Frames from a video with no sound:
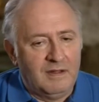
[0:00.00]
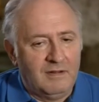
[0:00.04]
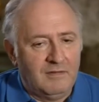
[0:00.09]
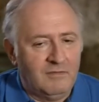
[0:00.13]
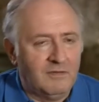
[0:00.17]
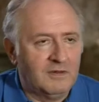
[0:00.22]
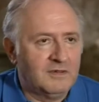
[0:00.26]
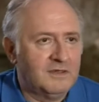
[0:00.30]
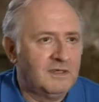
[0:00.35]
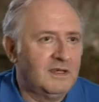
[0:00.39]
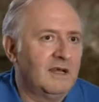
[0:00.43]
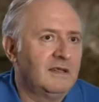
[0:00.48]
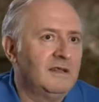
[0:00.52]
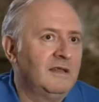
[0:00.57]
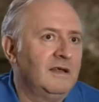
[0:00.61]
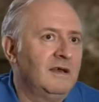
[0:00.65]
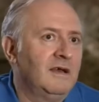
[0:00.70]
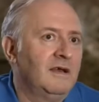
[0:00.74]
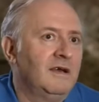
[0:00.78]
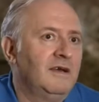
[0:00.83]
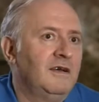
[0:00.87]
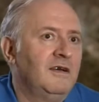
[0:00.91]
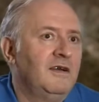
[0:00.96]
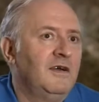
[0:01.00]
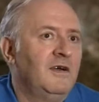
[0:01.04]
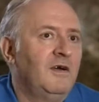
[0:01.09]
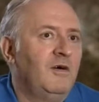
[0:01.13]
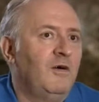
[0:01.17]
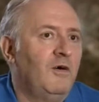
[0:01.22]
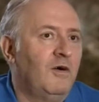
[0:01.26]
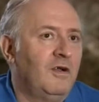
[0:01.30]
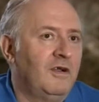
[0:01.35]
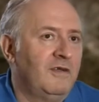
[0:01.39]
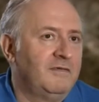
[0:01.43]
was not a
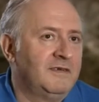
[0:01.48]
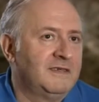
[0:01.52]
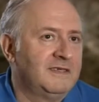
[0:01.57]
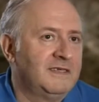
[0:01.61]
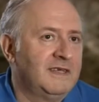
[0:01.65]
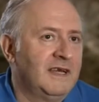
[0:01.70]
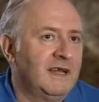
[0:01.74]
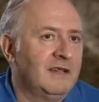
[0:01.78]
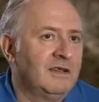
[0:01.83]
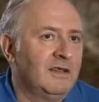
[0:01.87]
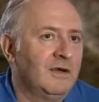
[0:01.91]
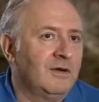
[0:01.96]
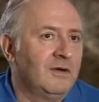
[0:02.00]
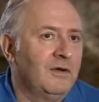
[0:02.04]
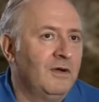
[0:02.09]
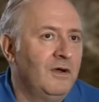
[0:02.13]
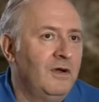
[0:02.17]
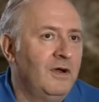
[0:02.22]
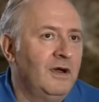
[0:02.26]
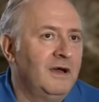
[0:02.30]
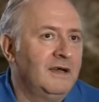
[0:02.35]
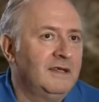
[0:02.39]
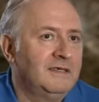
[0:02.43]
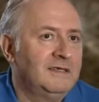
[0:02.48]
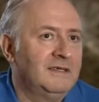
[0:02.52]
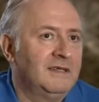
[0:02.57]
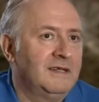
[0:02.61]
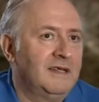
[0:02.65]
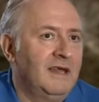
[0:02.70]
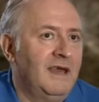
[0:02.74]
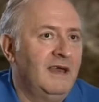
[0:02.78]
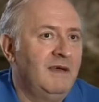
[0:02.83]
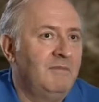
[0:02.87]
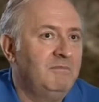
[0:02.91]
all of a sudden occurrence,
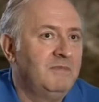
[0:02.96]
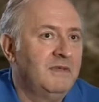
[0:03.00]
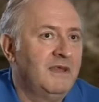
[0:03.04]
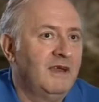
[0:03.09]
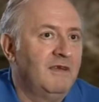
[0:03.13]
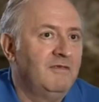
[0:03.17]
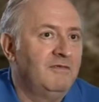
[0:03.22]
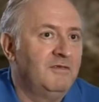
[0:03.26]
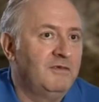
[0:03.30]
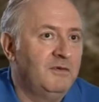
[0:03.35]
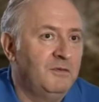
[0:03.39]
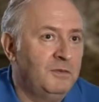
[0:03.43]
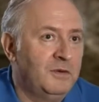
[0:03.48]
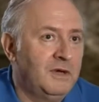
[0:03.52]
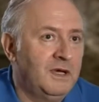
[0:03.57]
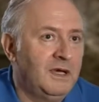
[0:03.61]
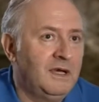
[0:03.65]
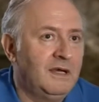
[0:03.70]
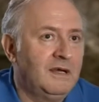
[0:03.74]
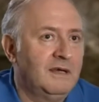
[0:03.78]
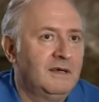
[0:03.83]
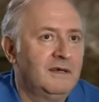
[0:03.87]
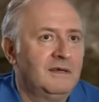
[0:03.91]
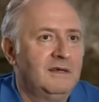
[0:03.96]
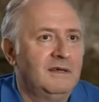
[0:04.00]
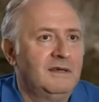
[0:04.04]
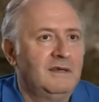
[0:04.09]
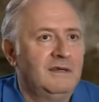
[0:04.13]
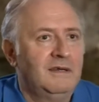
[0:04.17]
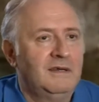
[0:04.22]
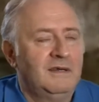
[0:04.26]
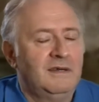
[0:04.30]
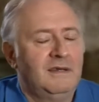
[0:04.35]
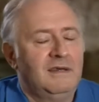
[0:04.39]
it happened every week.
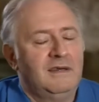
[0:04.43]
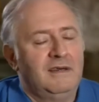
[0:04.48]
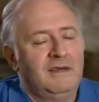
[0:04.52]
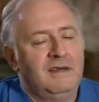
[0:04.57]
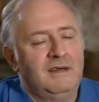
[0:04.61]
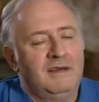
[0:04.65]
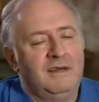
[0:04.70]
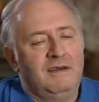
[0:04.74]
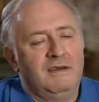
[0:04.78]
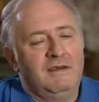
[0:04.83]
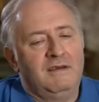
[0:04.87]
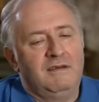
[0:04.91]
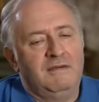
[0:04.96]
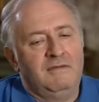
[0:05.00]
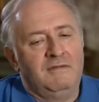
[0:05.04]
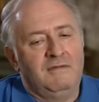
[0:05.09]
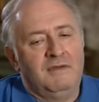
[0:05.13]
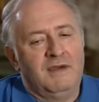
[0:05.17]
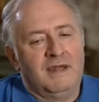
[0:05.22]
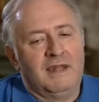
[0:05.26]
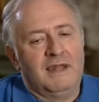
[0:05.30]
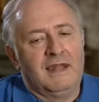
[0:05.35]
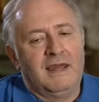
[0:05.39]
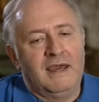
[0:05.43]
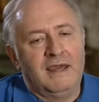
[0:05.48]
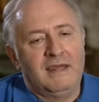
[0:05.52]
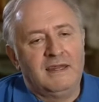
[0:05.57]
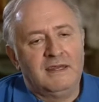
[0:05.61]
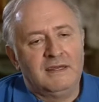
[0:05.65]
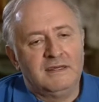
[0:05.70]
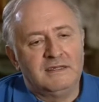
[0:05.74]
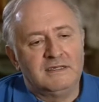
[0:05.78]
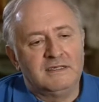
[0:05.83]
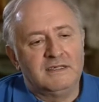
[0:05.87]
We were
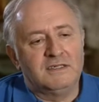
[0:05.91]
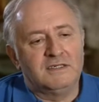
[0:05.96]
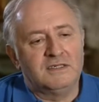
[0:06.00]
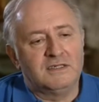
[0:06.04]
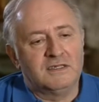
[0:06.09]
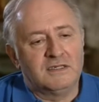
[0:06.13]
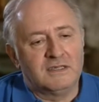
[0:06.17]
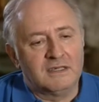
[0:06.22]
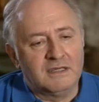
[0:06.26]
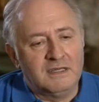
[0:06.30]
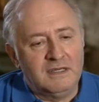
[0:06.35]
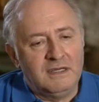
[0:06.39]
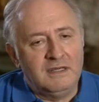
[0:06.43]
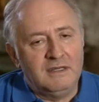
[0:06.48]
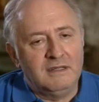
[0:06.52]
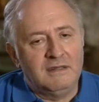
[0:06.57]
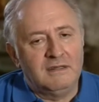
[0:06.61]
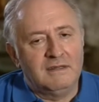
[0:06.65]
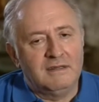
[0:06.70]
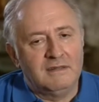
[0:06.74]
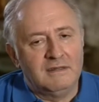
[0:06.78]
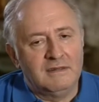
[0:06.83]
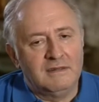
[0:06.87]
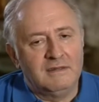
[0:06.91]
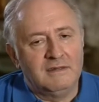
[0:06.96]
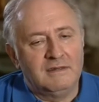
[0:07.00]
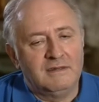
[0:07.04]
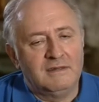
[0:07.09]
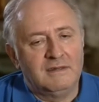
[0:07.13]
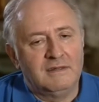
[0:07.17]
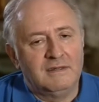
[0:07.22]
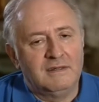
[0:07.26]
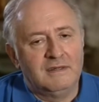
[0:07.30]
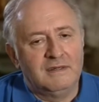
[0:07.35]
lining the street,
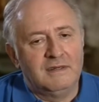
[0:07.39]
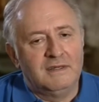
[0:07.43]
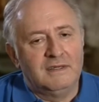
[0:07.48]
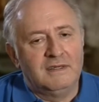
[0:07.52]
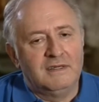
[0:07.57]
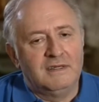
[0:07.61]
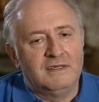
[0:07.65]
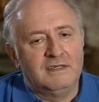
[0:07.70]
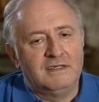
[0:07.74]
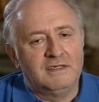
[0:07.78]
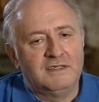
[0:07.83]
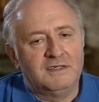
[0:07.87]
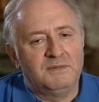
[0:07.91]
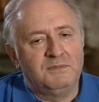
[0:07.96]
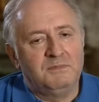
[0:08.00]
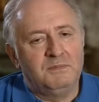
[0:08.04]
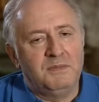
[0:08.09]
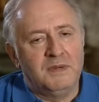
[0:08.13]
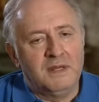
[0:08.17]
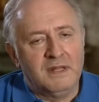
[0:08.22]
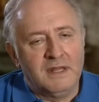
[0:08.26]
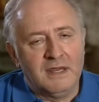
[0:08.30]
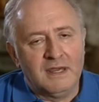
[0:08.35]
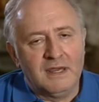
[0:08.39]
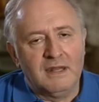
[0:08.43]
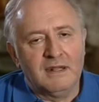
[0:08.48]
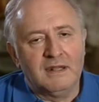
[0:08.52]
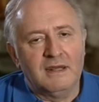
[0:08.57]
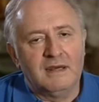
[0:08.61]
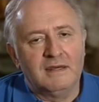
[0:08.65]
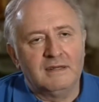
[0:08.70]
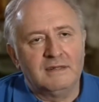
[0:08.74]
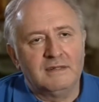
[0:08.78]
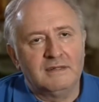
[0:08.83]
spitting at
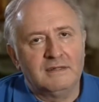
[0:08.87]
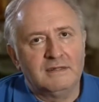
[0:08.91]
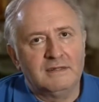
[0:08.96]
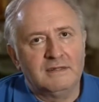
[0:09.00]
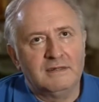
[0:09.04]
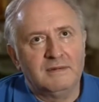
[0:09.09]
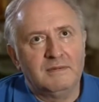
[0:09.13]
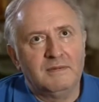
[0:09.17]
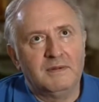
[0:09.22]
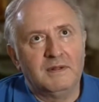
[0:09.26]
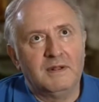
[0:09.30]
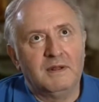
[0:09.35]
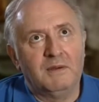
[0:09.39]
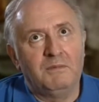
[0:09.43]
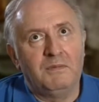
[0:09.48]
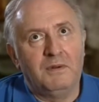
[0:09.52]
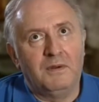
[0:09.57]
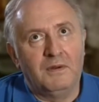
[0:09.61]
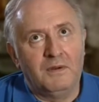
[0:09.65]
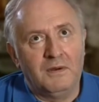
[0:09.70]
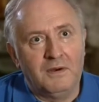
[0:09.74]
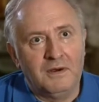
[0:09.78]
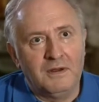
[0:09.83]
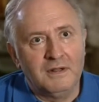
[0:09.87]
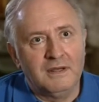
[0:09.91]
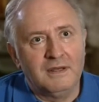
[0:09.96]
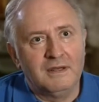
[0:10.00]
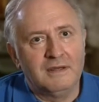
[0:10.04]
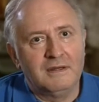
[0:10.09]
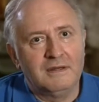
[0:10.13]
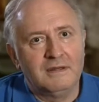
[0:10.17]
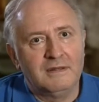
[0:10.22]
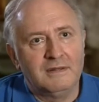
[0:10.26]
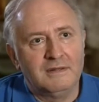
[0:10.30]
us, and
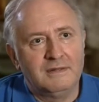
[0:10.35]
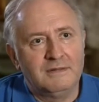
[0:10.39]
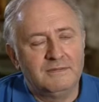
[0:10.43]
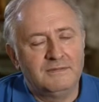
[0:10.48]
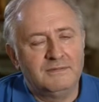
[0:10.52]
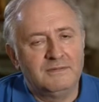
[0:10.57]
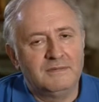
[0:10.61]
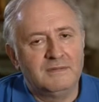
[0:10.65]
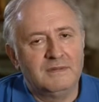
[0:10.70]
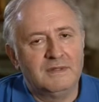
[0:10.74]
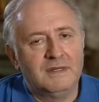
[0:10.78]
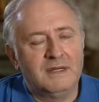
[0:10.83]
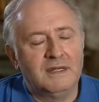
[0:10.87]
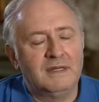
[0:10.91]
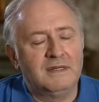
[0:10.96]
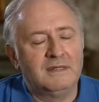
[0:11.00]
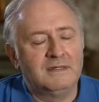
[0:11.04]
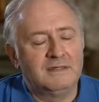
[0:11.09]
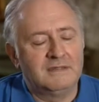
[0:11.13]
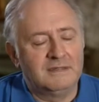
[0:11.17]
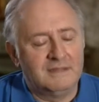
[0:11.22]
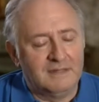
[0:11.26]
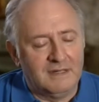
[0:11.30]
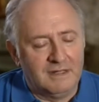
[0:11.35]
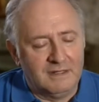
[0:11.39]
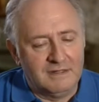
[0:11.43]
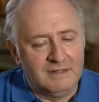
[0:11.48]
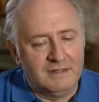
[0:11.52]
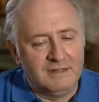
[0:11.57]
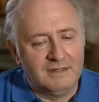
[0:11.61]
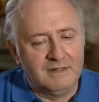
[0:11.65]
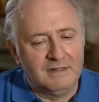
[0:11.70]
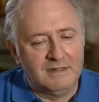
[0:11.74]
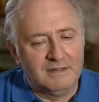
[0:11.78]
applauding and
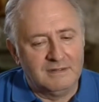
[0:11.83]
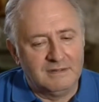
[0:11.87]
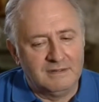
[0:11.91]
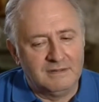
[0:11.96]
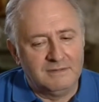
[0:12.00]
insulting us.